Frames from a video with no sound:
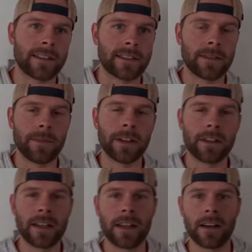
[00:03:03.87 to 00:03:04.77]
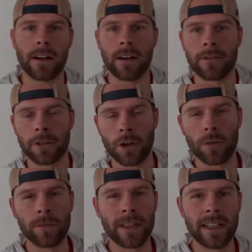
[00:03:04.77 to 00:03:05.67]
the stability of your
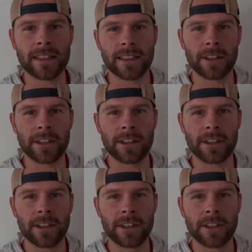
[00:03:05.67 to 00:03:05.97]
obliques and